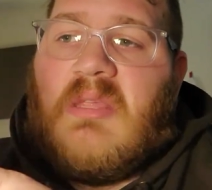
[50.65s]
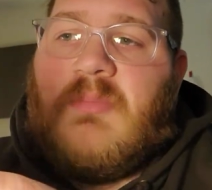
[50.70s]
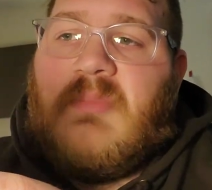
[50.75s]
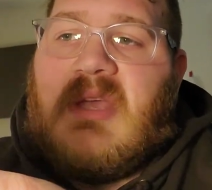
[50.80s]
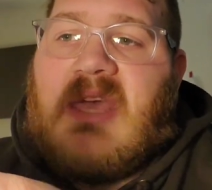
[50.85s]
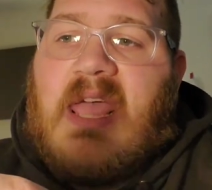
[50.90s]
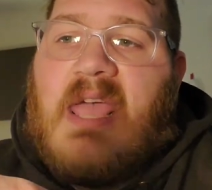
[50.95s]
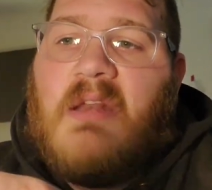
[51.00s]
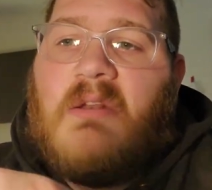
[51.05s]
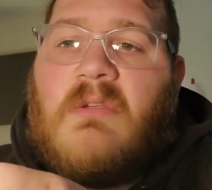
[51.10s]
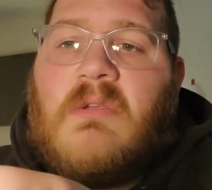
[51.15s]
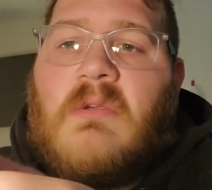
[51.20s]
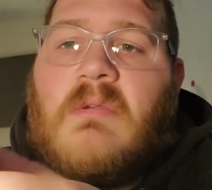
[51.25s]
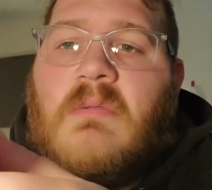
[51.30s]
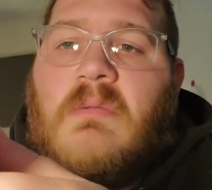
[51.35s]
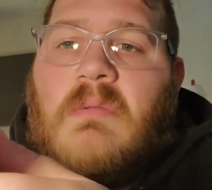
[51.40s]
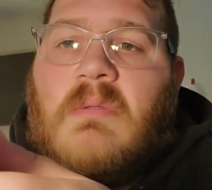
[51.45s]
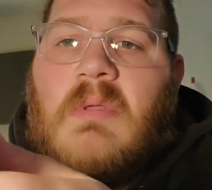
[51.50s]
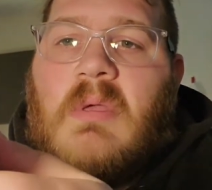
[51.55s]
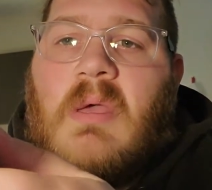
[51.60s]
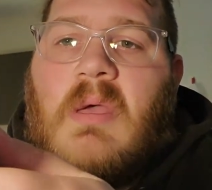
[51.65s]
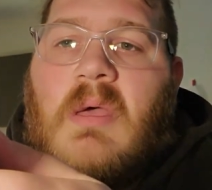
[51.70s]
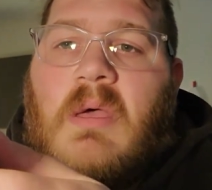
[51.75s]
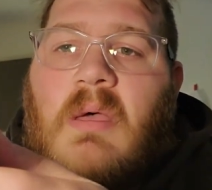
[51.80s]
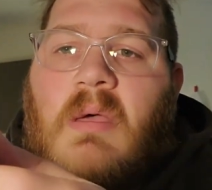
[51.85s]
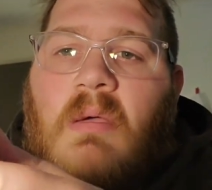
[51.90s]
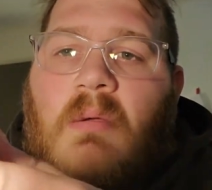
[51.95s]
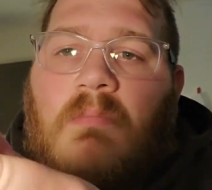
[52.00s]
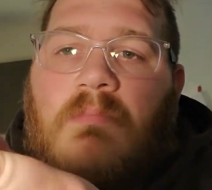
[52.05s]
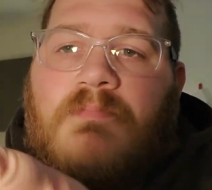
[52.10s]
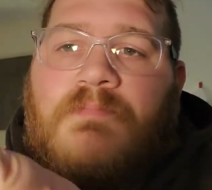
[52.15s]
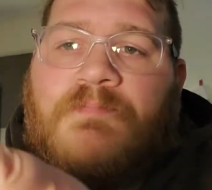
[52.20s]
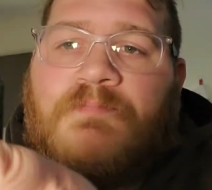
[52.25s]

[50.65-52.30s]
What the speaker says: mechanical. You